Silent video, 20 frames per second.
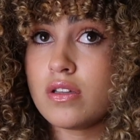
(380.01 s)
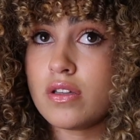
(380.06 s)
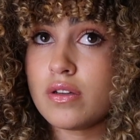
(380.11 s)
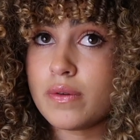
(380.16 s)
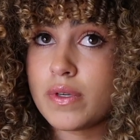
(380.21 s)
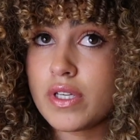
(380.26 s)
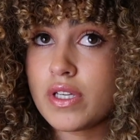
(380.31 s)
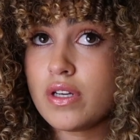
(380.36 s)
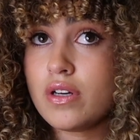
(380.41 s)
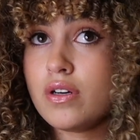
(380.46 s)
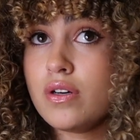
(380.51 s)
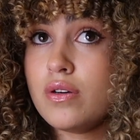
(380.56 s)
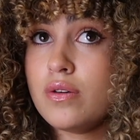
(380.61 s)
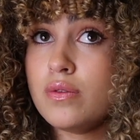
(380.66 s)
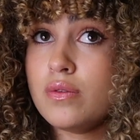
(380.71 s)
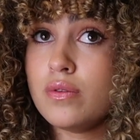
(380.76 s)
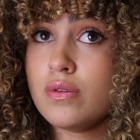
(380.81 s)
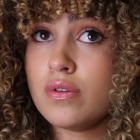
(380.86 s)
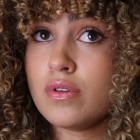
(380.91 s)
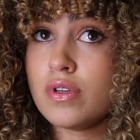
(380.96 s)
There we
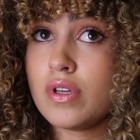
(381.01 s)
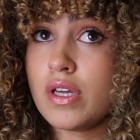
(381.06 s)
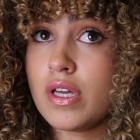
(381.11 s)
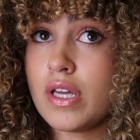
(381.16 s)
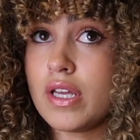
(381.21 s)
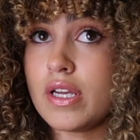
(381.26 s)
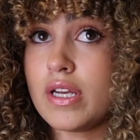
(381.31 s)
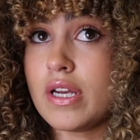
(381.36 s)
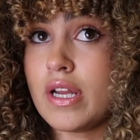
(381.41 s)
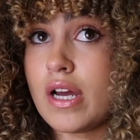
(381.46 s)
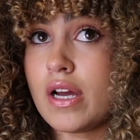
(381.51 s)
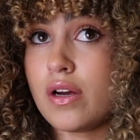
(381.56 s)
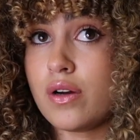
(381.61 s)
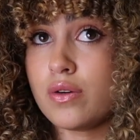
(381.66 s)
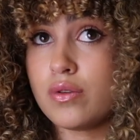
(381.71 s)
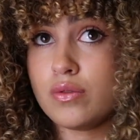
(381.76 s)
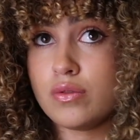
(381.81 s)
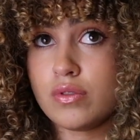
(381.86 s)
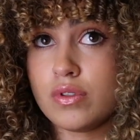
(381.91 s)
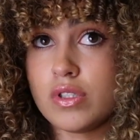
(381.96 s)
go. And
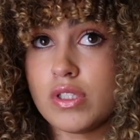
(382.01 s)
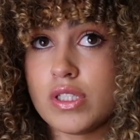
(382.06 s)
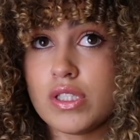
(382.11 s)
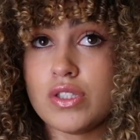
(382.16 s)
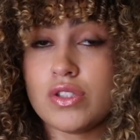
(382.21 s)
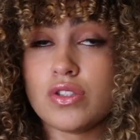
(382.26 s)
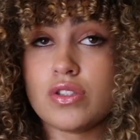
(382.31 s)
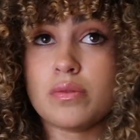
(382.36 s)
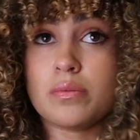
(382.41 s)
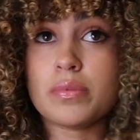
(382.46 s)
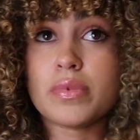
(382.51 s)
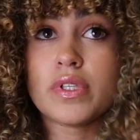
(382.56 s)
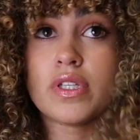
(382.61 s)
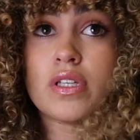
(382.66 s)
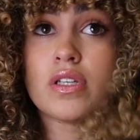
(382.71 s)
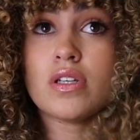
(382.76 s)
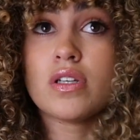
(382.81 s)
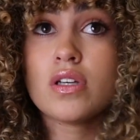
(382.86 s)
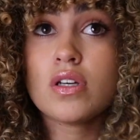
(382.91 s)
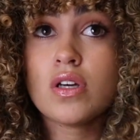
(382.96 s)
now it should
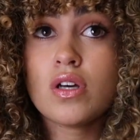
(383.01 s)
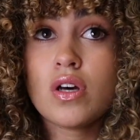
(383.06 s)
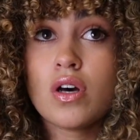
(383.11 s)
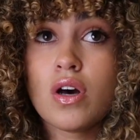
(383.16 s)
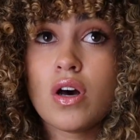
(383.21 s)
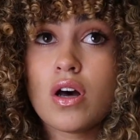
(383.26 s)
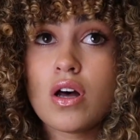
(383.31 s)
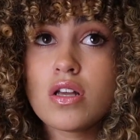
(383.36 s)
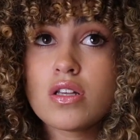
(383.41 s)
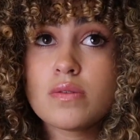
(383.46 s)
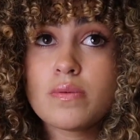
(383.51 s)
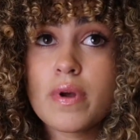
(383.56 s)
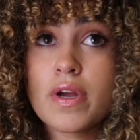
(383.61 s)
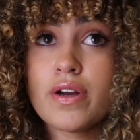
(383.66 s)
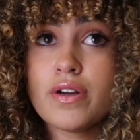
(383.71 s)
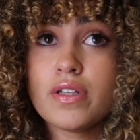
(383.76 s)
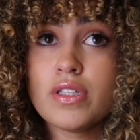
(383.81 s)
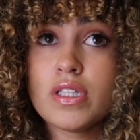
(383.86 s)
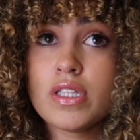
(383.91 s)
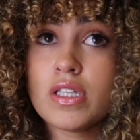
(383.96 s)
be all
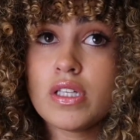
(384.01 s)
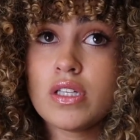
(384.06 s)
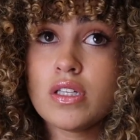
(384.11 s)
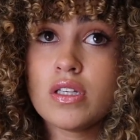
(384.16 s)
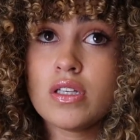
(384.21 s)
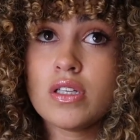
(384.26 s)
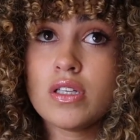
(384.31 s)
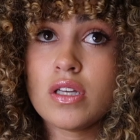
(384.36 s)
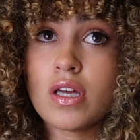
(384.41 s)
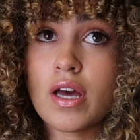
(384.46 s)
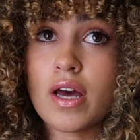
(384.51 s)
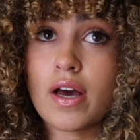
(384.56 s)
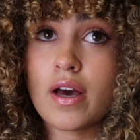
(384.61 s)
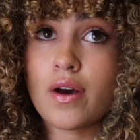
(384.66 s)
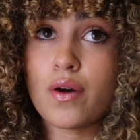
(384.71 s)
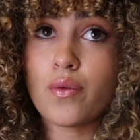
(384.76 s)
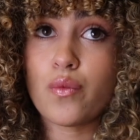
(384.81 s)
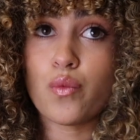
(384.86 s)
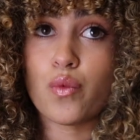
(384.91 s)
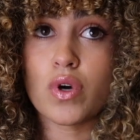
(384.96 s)
spiraling
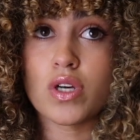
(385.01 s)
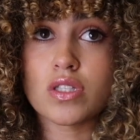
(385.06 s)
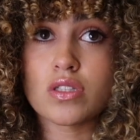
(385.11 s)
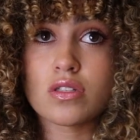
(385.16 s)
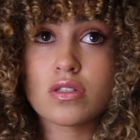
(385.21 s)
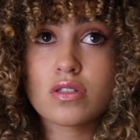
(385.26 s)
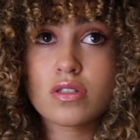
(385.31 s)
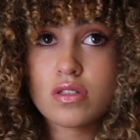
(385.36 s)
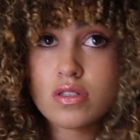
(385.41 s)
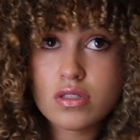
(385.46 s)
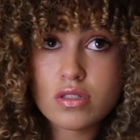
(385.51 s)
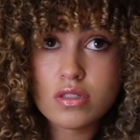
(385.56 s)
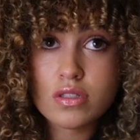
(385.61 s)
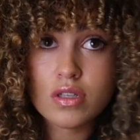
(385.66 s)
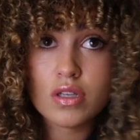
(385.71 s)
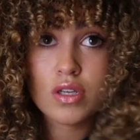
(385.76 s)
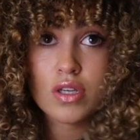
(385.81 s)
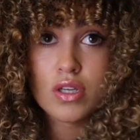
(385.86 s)
at once.